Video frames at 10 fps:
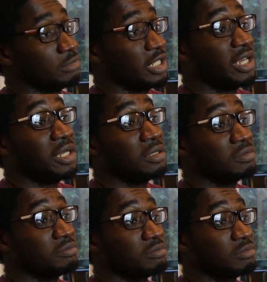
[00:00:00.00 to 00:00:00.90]
Yeah,
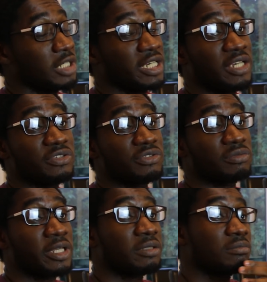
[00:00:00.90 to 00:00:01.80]
I guess.
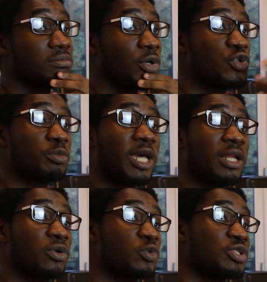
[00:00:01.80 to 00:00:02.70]
Like, most
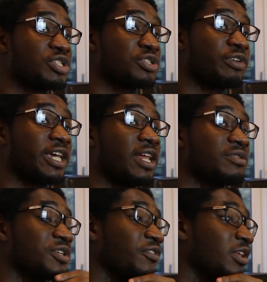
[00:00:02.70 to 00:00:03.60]
mechanical switches are rated
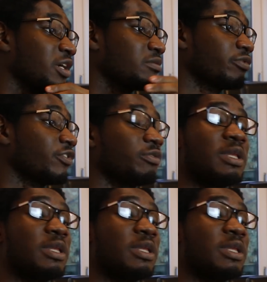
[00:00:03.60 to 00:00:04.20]
at something like 50